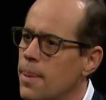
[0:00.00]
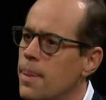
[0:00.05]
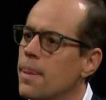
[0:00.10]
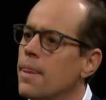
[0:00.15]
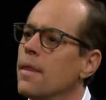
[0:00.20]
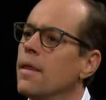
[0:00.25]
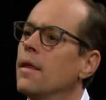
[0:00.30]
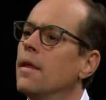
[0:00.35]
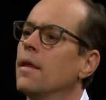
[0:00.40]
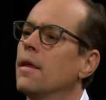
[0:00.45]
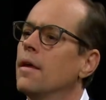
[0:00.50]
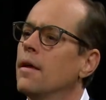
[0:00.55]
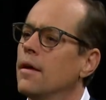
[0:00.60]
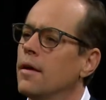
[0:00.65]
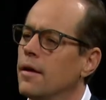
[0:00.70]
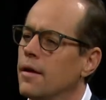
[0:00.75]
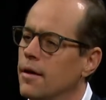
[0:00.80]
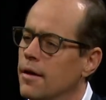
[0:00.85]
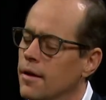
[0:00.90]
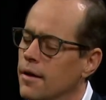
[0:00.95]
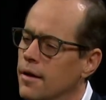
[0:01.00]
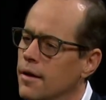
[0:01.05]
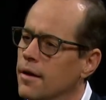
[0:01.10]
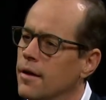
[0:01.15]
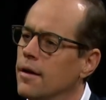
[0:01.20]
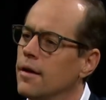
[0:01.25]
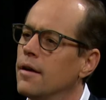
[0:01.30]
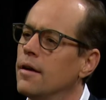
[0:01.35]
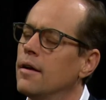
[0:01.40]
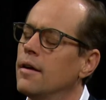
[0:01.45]
things back in the day. Yeah.
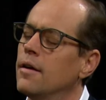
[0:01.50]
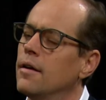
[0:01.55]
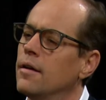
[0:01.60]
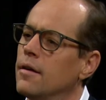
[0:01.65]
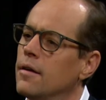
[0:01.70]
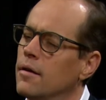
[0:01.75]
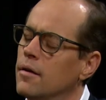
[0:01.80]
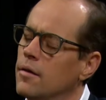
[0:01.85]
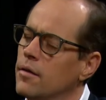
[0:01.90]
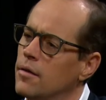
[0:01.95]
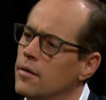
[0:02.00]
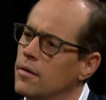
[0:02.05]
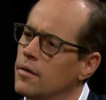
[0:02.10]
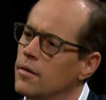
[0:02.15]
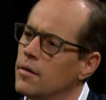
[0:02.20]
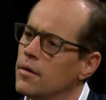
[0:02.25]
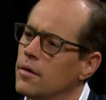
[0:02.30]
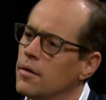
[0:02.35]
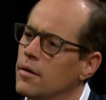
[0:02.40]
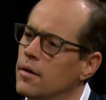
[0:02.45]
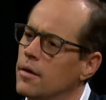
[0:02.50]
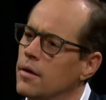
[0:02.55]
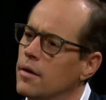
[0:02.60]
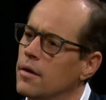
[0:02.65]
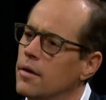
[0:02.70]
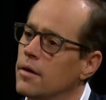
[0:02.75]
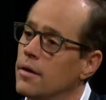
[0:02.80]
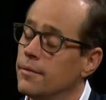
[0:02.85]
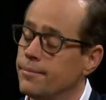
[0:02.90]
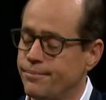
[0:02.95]
And Chris Economaki
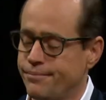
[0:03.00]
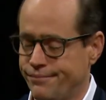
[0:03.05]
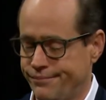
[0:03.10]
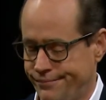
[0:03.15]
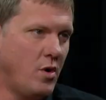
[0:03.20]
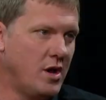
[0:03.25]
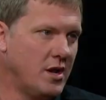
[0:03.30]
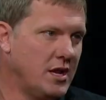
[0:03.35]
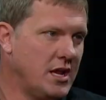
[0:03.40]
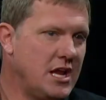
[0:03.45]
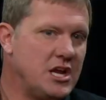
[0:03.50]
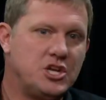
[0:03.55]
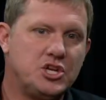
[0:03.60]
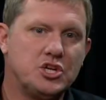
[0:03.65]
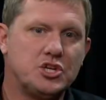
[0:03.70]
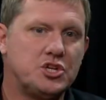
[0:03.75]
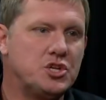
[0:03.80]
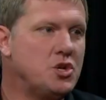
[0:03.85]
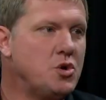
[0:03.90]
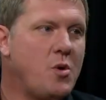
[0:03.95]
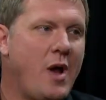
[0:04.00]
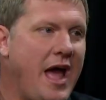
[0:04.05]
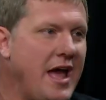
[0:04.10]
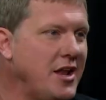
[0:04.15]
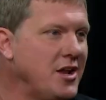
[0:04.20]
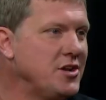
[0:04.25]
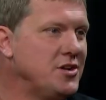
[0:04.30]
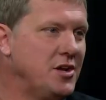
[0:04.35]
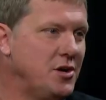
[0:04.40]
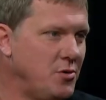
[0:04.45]
was another one. He just knew how
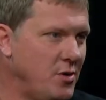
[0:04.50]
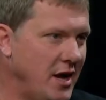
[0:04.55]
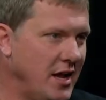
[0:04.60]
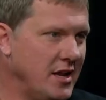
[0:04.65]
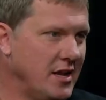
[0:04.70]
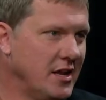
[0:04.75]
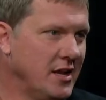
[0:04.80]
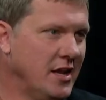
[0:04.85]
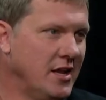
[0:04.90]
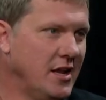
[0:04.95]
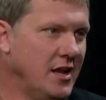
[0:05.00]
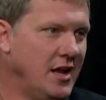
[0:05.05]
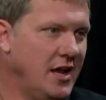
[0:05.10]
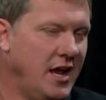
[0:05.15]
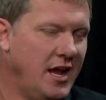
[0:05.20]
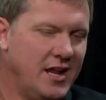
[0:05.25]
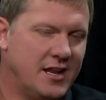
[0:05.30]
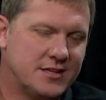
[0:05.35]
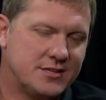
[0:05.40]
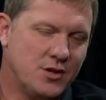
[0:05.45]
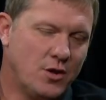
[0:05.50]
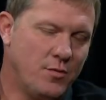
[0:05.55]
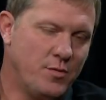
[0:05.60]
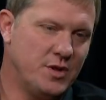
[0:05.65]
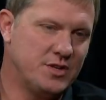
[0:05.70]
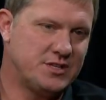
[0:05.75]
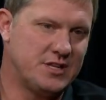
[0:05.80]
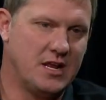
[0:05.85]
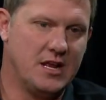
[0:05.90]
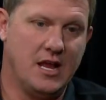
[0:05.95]
to do it. Yeah. And it's
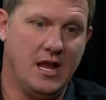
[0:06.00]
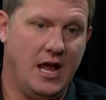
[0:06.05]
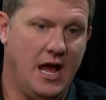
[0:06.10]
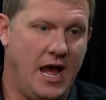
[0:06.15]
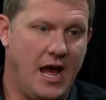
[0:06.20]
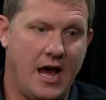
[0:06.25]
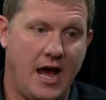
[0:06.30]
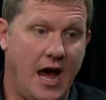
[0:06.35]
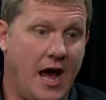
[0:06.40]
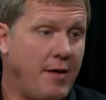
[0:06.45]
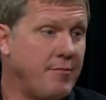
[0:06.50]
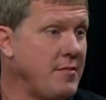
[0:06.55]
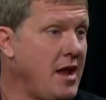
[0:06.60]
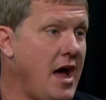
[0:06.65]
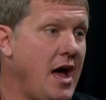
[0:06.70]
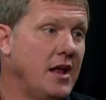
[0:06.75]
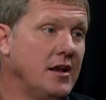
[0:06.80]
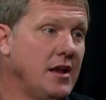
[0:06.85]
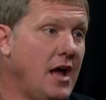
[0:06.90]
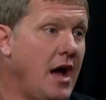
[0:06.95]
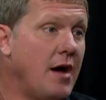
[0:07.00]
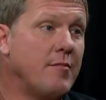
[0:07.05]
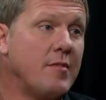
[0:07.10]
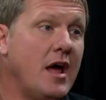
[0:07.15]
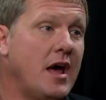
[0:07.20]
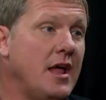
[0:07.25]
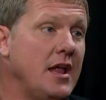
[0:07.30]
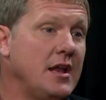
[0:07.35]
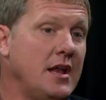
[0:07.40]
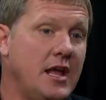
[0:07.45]
almost I'm not I'm
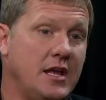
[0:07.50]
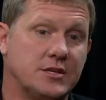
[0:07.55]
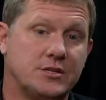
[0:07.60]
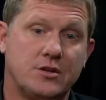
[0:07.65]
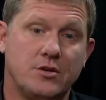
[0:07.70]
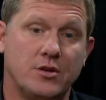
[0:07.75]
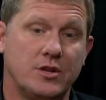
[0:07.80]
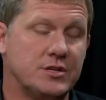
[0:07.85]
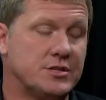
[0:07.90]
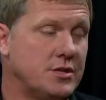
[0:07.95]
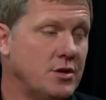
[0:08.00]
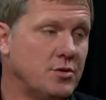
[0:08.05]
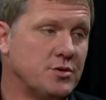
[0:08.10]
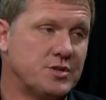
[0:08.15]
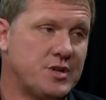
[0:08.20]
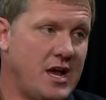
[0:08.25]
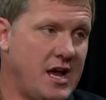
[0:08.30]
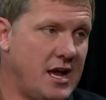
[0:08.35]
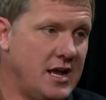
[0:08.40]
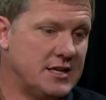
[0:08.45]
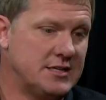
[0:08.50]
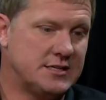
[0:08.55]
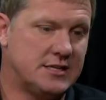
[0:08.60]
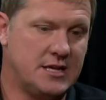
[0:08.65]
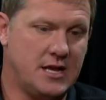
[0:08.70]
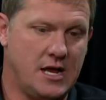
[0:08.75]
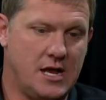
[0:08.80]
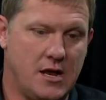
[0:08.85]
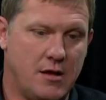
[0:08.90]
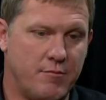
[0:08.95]
not as good as those guys.
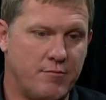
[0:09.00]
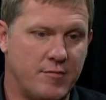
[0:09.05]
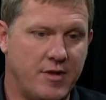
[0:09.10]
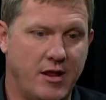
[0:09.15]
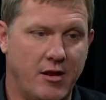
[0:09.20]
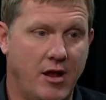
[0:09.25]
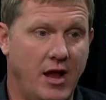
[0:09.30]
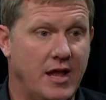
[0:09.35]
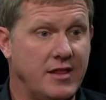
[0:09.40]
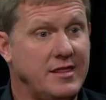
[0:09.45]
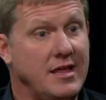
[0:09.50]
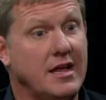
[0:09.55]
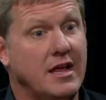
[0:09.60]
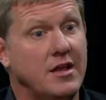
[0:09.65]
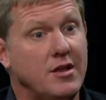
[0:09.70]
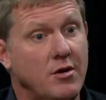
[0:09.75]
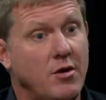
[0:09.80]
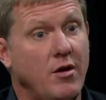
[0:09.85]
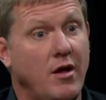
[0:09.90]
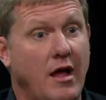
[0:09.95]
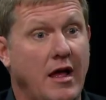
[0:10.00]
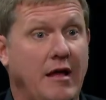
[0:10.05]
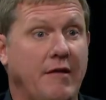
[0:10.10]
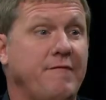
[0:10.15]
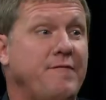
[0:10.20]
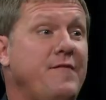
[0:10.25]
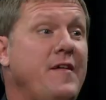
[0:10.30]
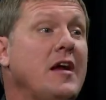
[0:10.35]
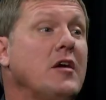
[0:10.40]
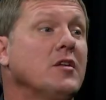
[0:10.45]
Um, you know, I think I do a, a
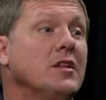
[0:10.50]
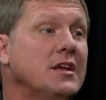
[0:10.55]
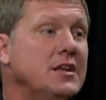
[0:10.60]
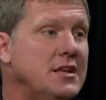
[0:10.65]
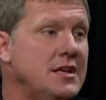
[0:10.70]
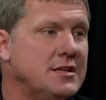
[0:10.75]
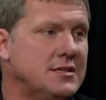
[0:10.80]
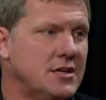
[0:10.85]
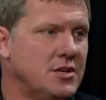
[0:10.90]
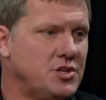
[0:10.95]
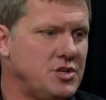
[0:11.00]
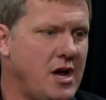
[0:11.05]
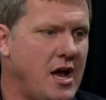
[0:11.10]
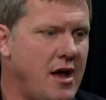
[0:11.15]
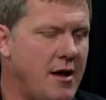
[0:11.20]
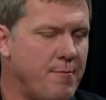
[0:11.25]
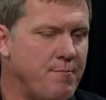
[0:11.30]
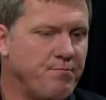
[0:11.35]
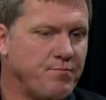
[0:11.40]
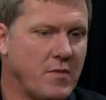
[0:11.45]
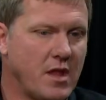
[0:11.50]
fairly decent job